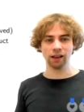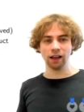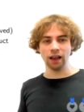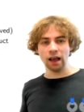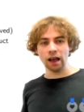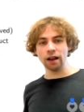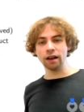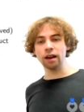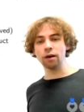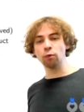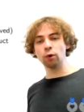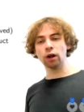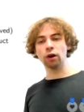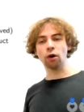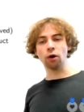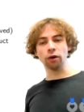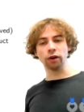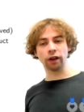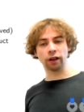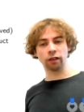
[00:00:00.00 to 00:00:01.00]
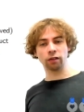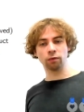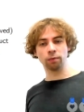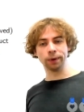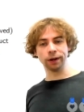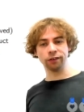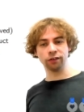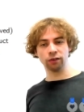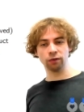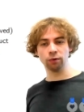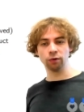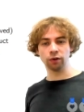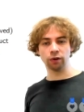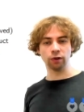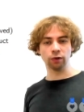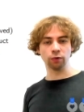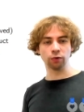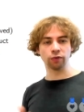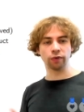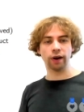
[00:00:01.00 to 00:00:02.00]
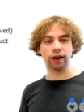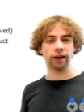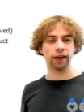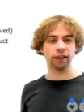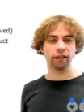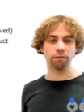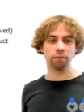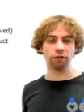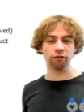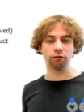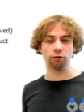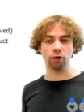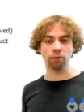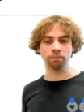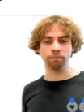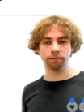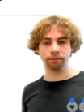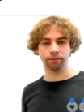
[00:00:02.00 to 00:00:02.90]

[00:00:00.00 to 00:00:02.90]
And then we context switch to the new thread as before.